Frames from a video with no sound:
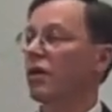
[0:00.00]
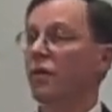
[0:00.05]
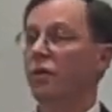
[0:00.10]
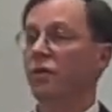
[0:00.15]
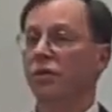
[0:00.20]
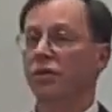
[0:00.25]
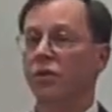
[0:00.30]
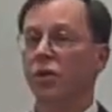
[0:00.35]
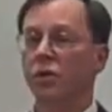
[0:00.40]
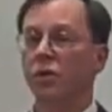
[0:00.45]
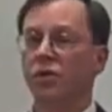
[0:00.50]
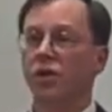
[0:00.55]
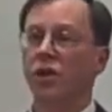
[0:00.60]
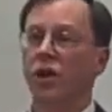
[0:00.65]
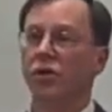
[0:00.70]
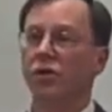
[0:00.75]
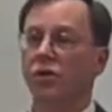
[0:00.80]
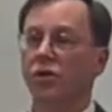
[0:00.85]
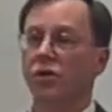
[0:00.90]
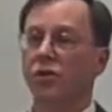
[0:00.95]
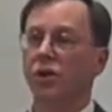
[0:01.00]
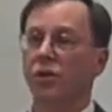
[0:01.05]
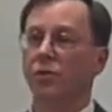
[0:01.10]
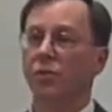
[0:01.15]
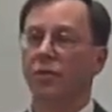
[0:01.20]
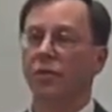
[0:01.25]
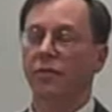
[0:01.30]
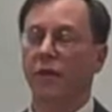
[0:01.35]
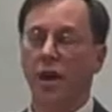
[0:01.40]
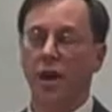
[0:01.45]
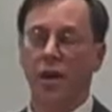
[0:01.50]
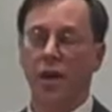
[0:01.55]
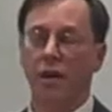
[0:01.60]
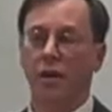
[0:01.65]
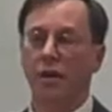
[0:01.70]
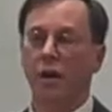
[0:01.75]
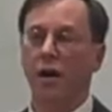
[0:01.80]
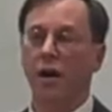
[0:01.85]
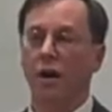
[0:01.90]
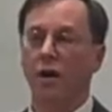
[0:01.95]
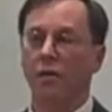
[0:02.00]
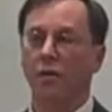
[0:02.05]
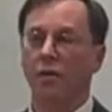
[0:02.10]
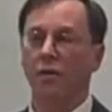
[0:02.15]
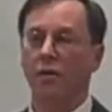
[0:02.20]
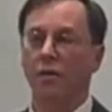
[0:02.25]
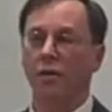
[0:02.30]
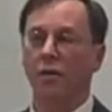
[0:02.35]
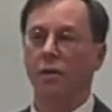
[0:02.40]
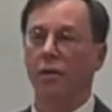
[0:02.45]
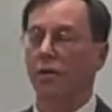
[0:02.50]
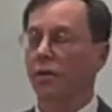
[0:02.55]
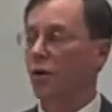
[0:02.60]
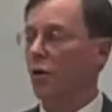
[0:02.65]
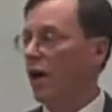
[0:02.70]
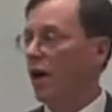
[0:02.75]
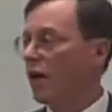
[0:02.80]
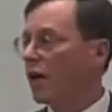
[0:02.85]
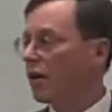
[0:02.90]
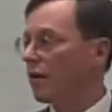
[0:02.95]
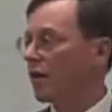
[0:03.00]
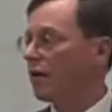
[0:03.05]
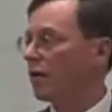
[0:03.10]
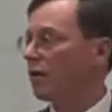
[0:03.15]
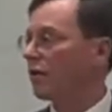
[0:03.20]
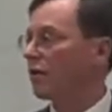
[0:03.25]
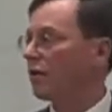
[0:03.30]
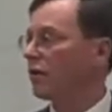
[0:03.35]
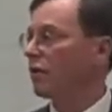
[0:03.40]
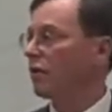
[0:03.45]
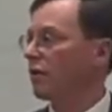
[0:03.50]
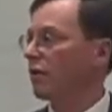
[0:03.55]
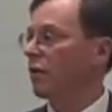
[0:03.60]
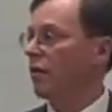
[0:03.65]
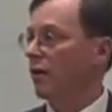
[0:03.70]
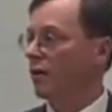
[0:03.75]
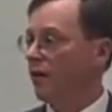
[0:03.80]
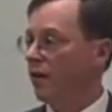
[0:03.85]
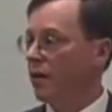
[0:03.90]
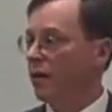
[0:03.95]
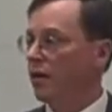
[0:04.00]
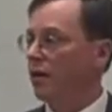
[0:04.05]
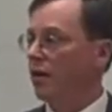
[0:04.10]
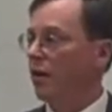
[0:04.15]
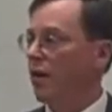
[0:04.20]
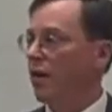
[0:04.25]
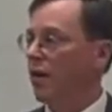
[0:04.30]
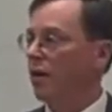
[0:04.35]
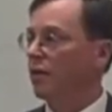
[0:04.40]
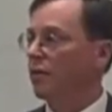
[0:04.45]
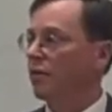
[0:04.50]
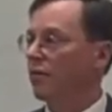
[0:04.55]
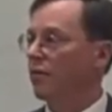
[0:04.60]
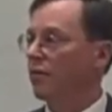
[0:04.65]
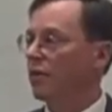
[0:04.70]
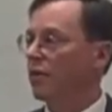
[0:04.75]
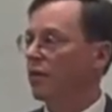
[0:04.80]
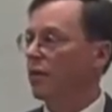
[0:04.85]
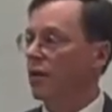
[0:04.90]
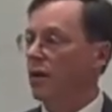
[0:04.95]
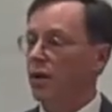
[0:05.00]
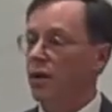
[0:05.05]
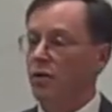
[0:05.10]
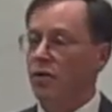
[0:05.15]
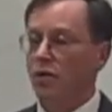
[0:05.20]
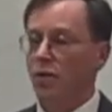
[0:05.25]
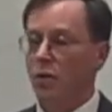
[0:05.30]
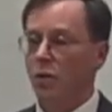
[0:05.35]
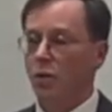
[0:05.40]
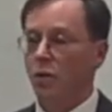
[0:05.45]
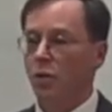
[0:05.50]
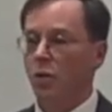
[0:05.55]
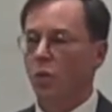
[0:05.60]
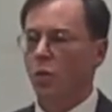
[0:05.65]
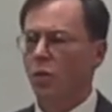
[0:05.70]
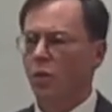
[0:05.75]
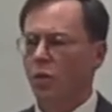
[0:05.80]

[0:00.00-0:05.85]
There was no censorship of any kind, no editing of any kind. So